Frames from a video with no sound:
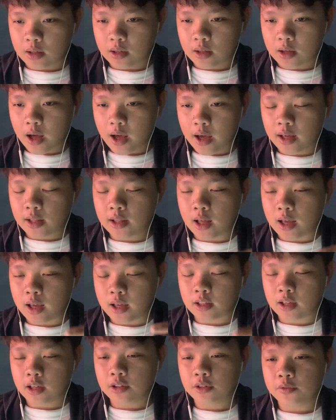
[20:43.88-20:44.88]
I
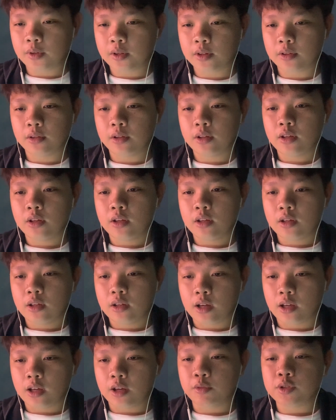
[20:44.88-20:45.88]
had kind of a
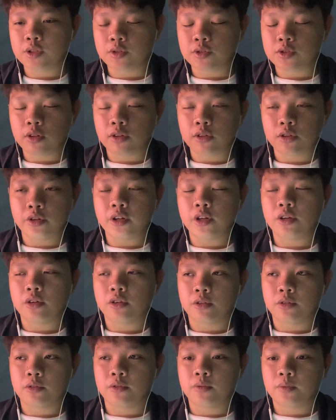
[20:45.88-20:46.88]
it was also a learning
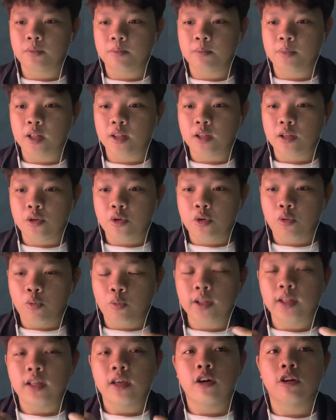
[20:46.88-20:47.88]
curve, but
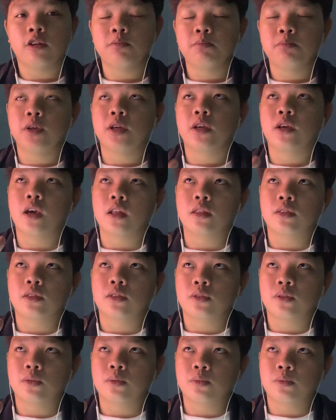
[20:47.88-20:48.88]
what helped me get
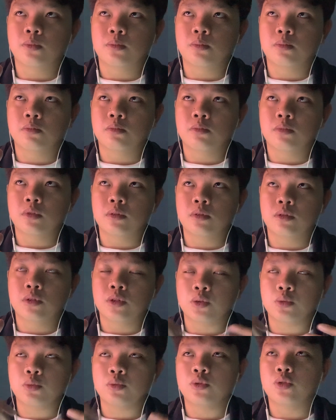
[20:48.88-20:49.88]

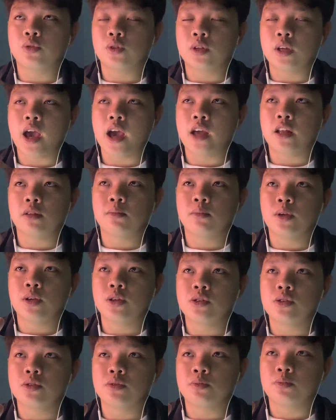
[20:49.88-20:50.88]
through to the
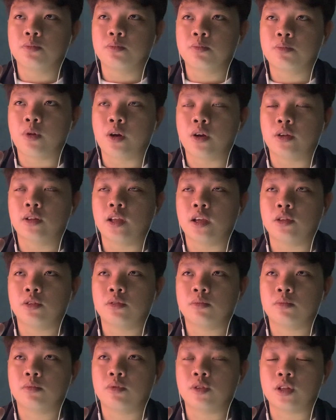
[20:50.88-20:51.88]
animation part, like
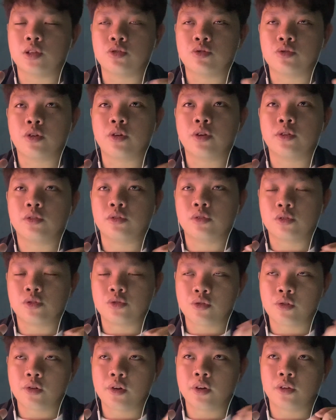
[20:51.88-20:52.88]
to the
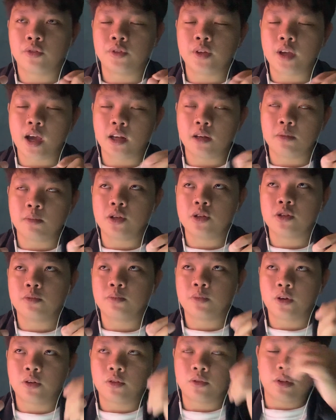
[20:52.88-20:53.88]
drawing of the animation
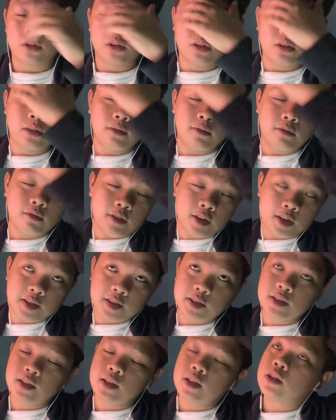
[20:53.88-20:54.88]
part,
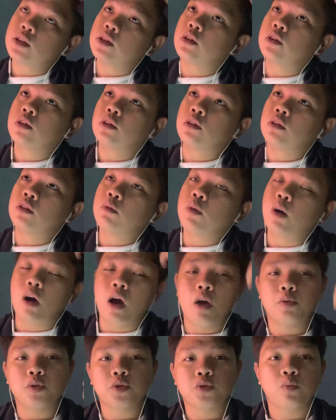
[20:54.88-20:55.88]
was, well,
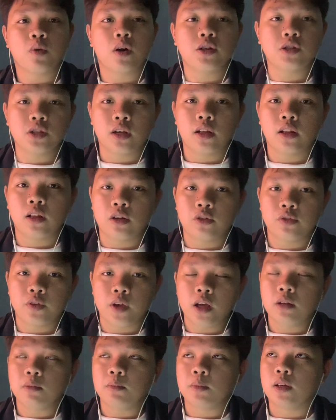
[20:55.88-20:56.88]
I was watching a lot of
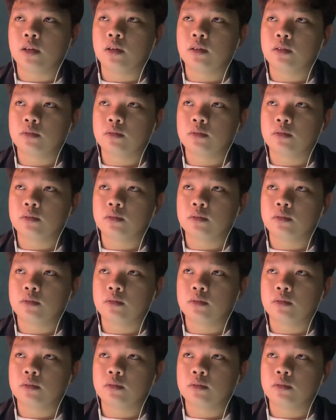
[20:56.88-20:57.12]
anime.